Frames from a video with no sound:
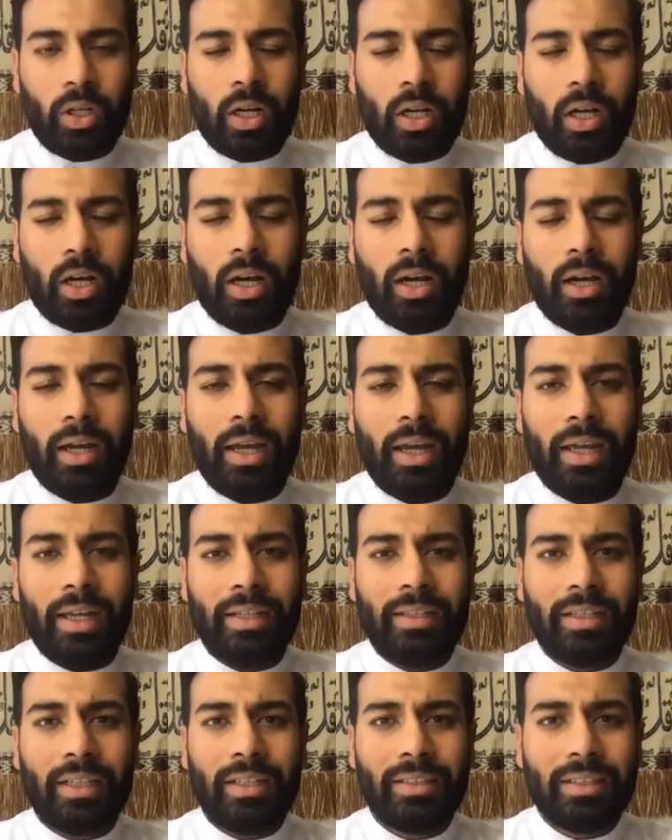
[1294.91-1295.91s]

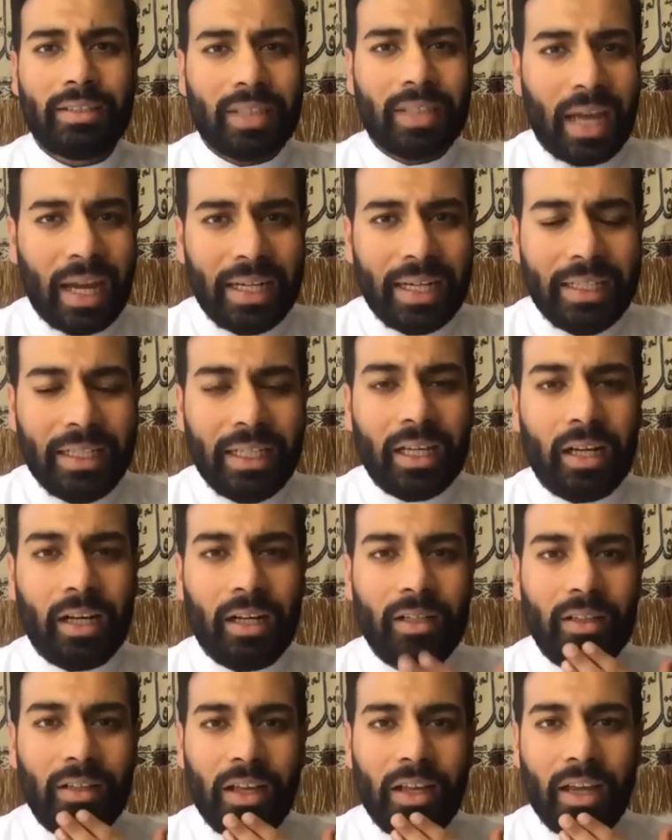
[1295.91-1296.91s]
This idea
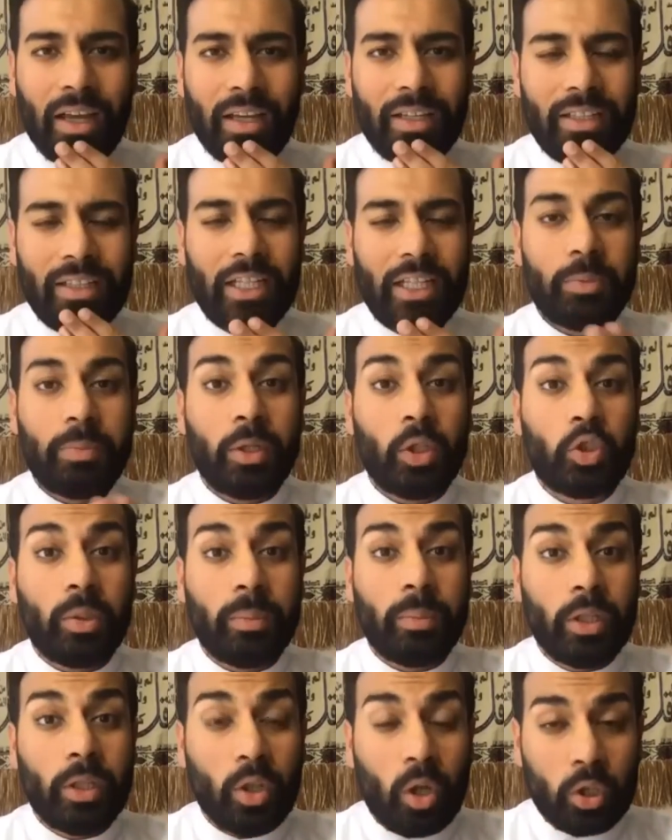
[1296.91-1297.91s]
that has been
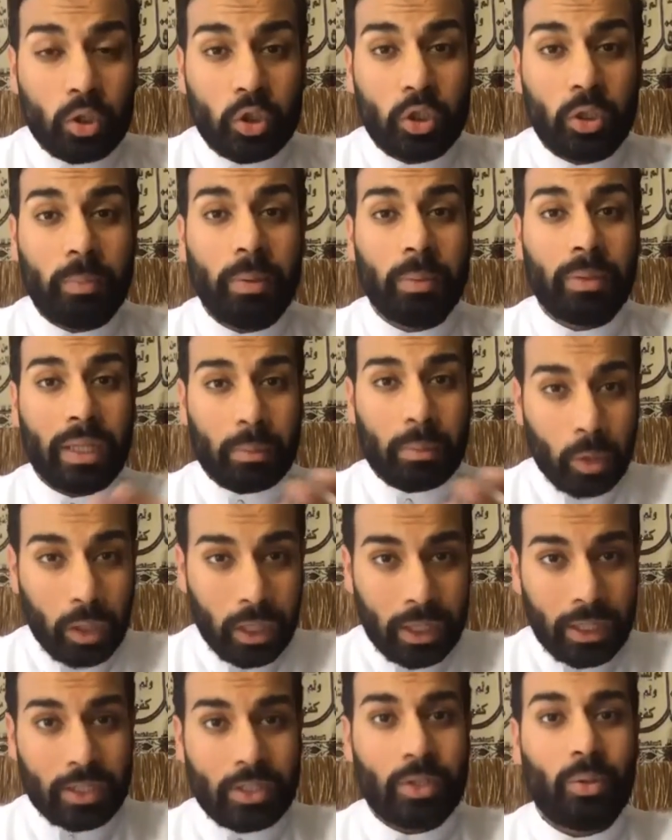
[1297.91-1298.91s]
attributed also to people like
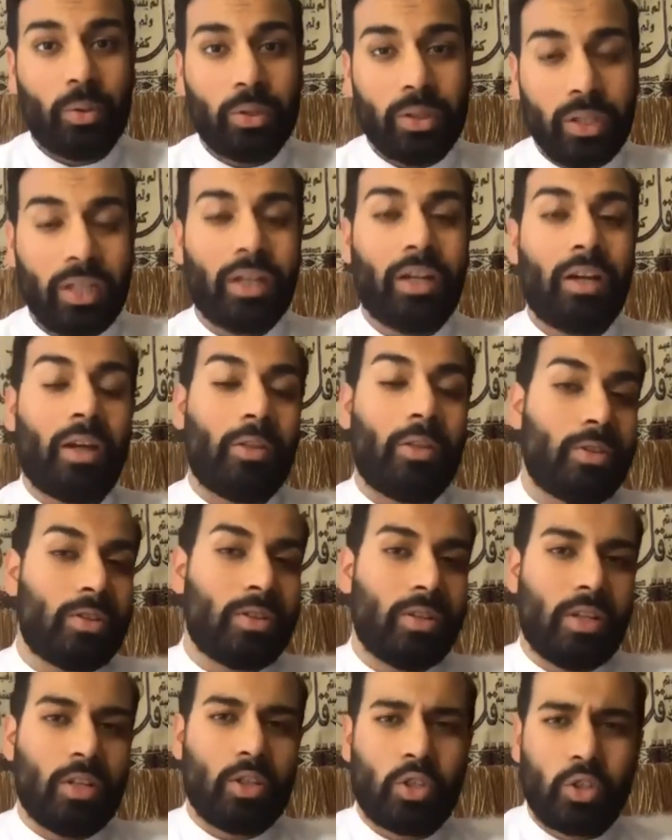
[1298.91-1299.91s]
Mullah Nasiruddin and others
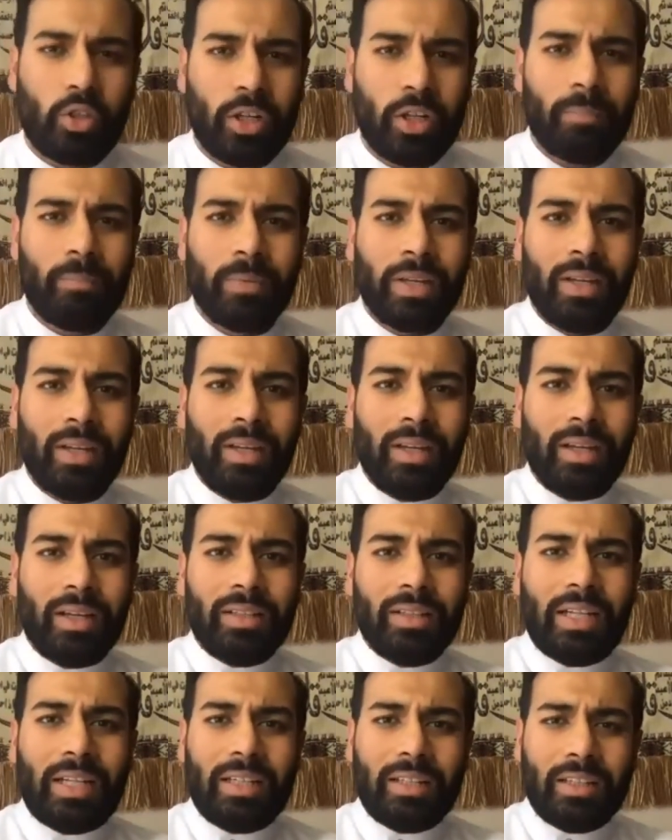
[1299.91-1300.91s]
in history,
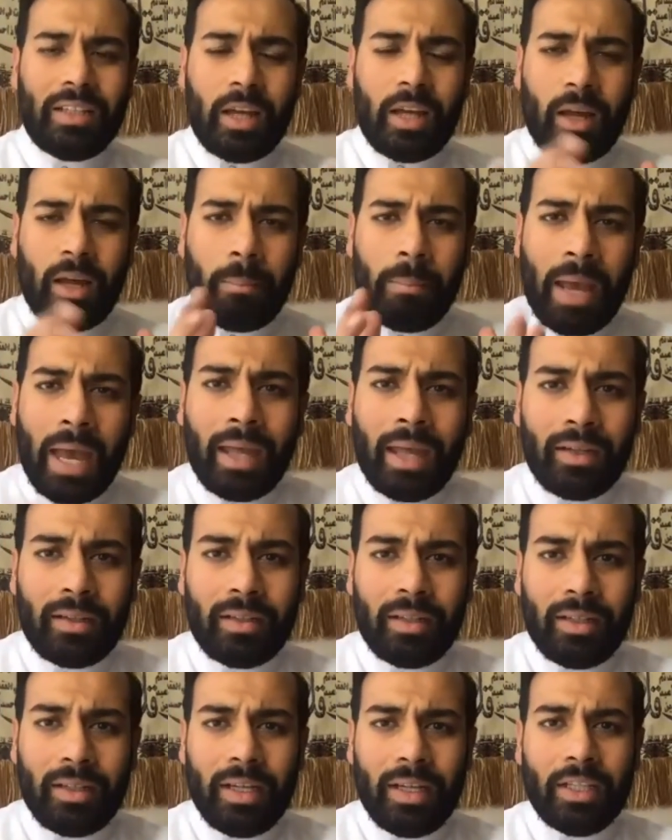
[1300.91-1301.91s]
that a man
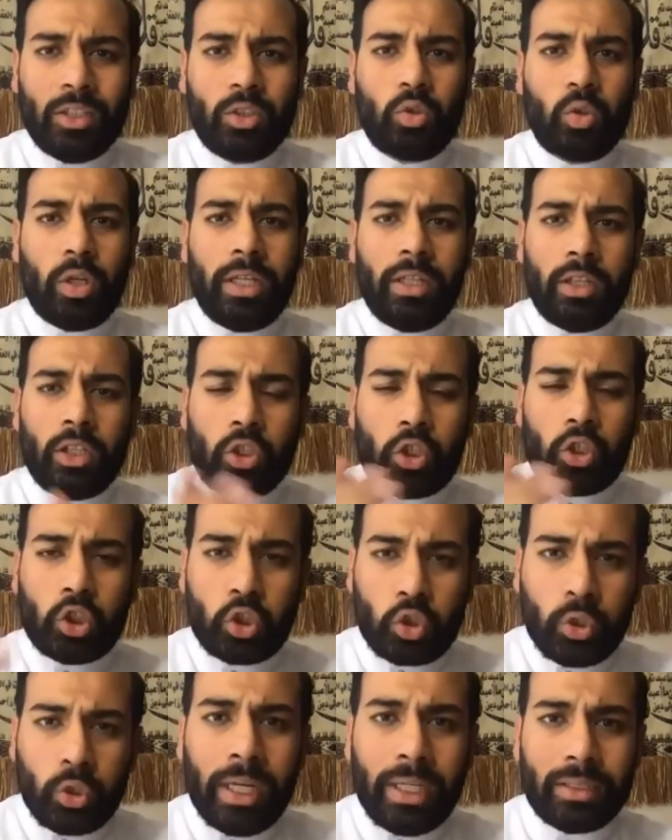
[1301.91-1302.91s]
is in the
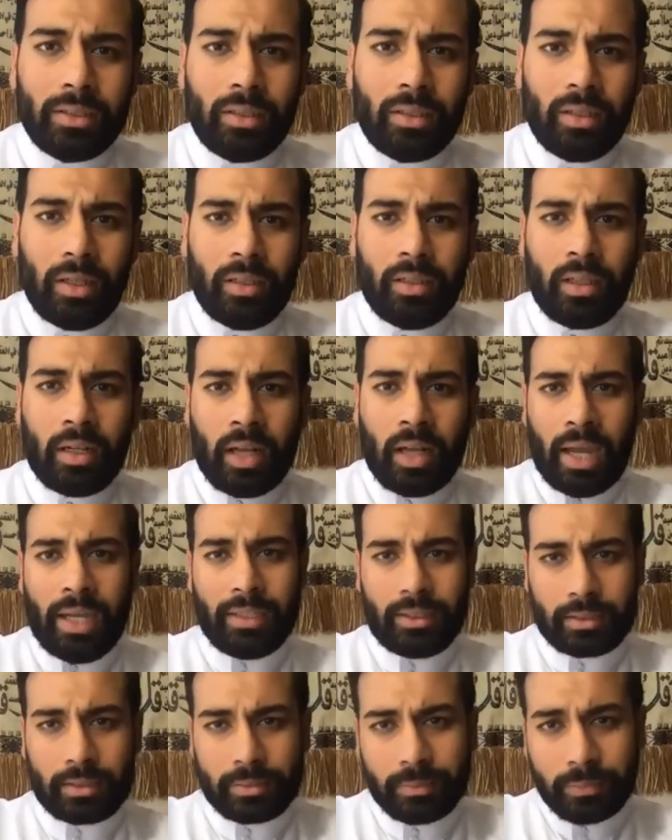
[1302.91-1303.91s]
street in the night.